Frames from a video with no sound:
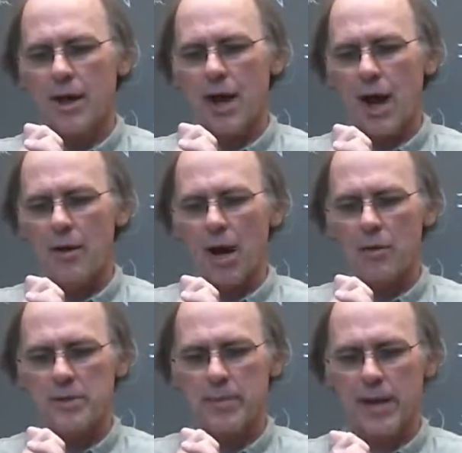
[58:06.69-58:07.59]
I
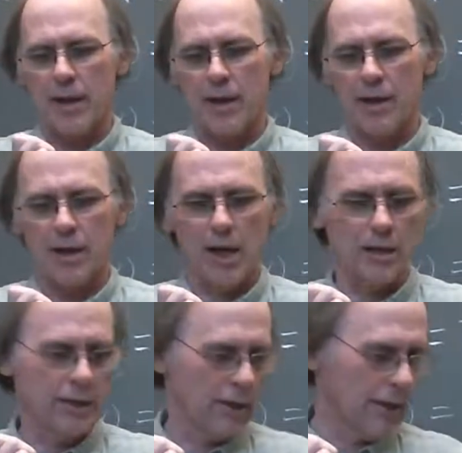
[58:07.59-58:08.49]
was being
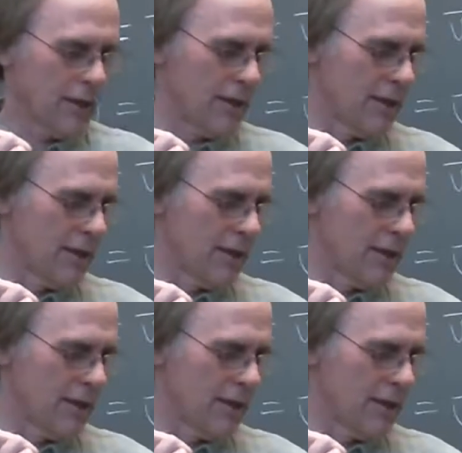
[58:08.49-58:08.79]
a little